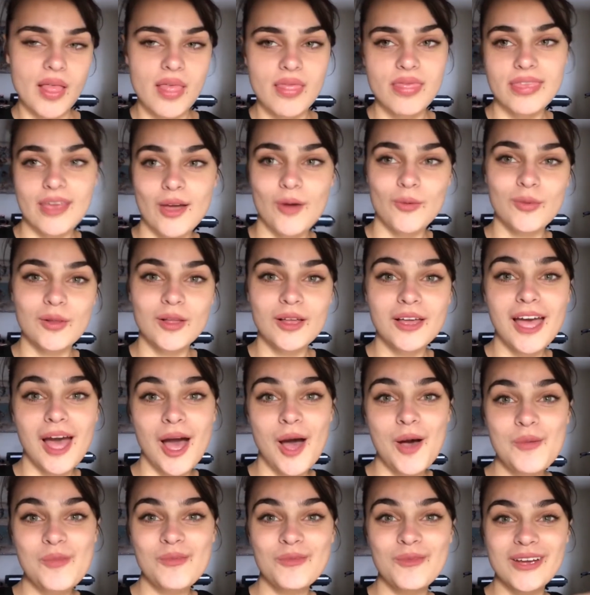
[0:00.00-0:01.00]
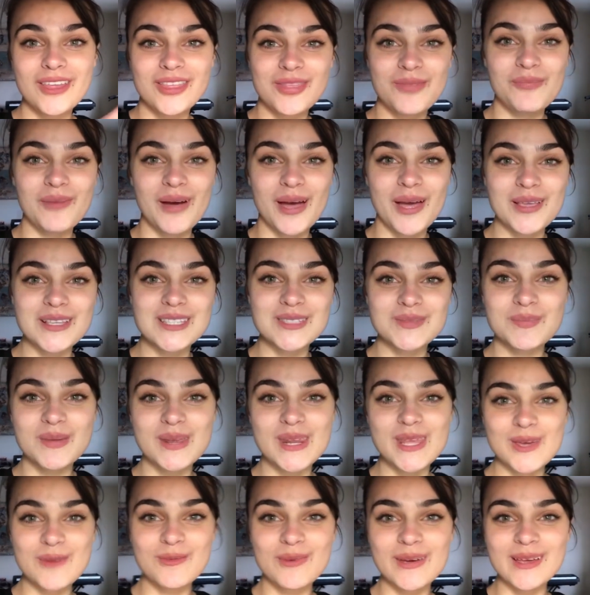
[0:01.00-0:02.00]
That will come with my
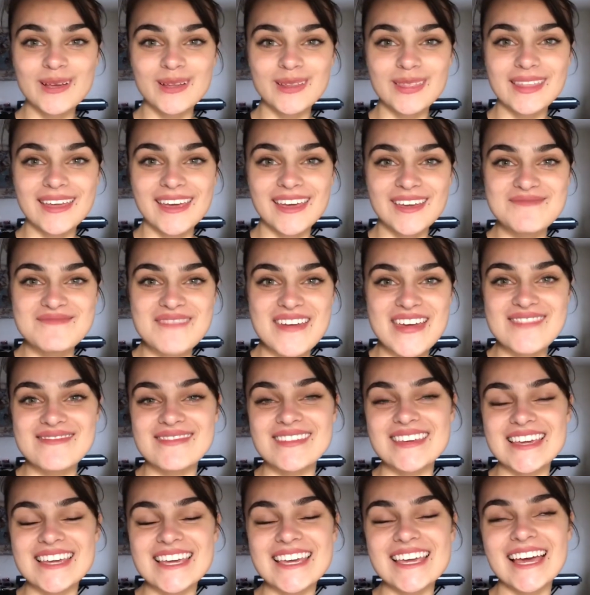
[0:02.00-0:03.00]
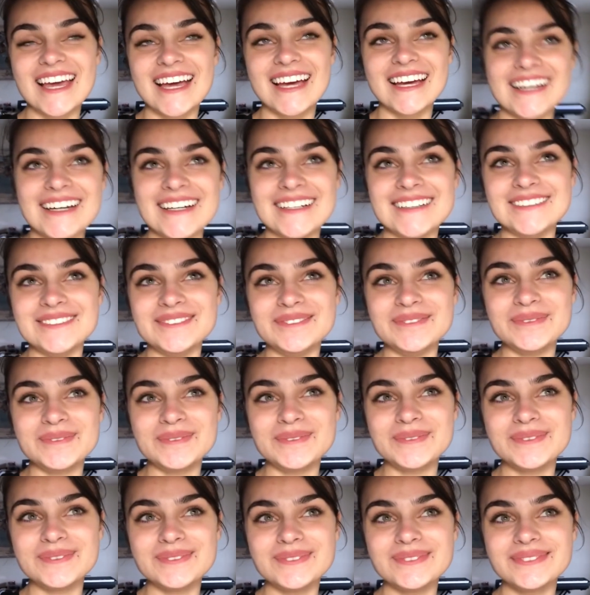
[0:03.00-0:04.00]
spinny wheel thing, maybe.
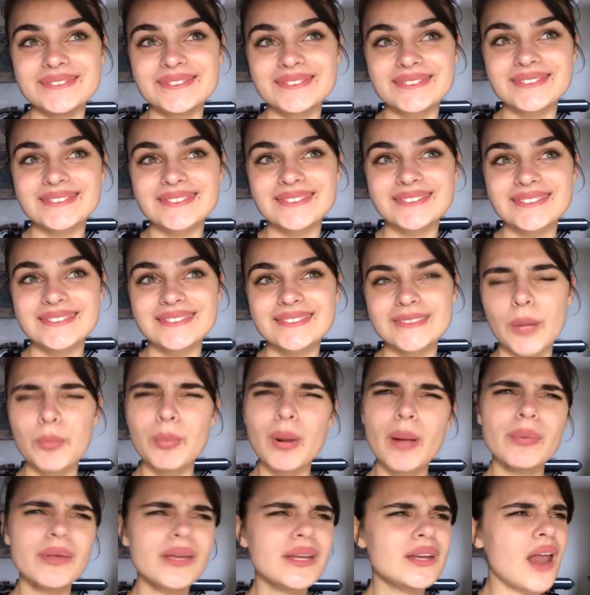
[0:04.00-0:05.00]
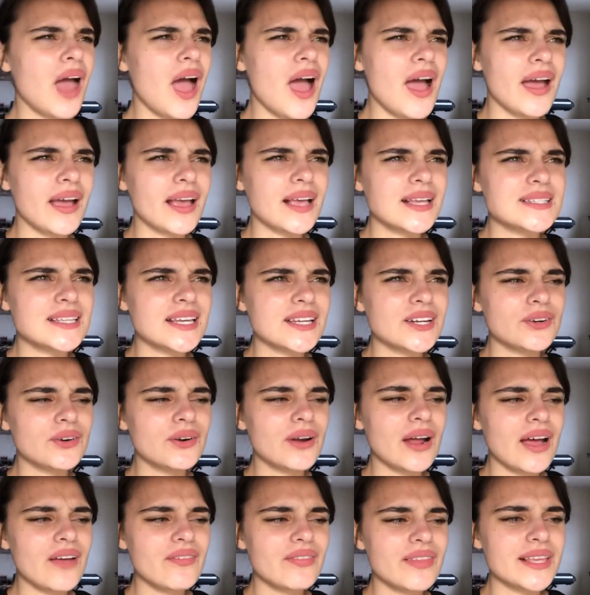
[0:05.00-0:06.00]
Probably not, because I don't
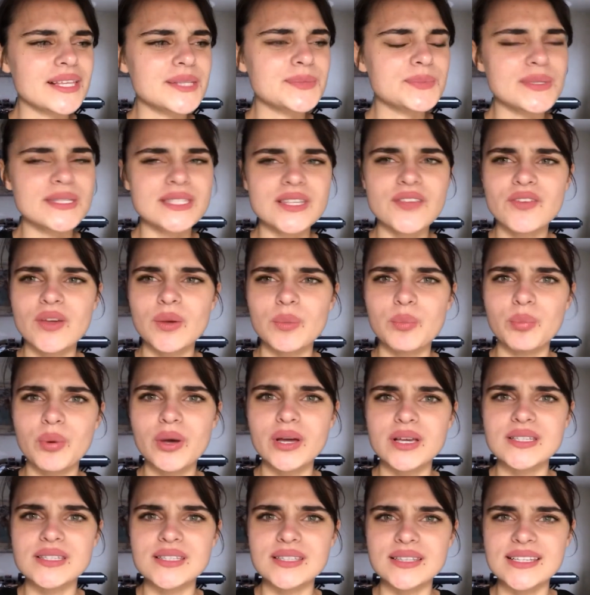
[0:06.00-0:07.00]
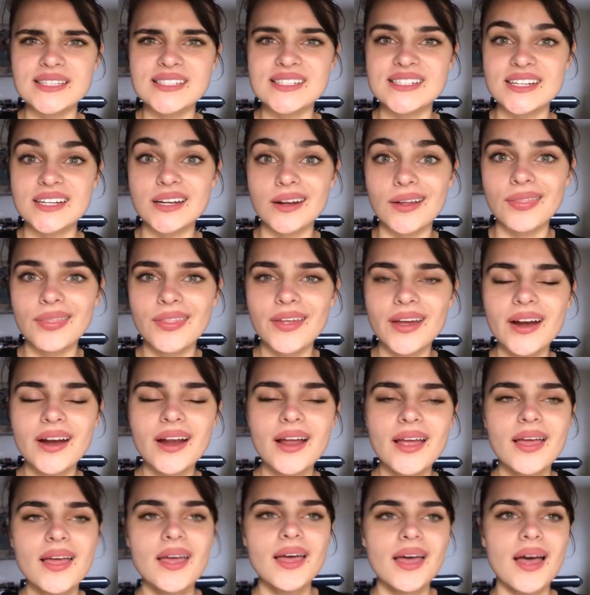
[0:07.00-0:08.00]
have like specific books listed on there.
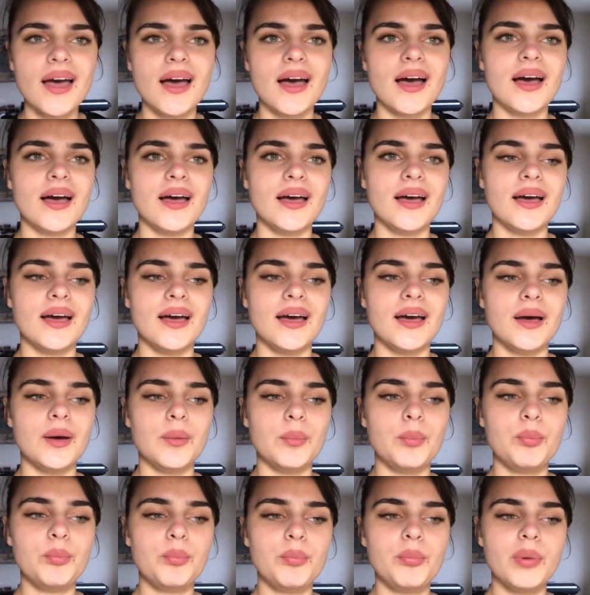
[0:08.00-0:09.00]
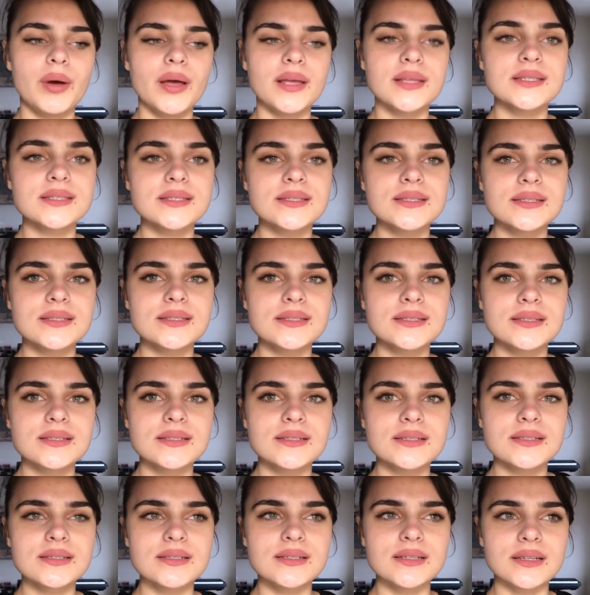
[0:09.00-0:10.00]
But
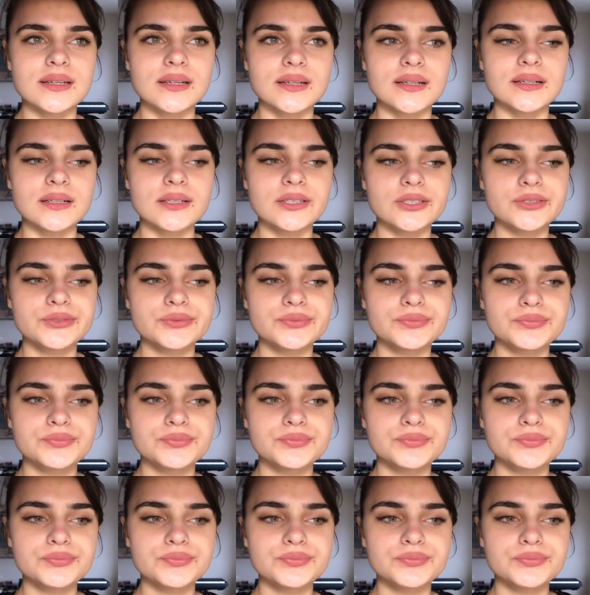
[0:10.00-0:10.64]
still.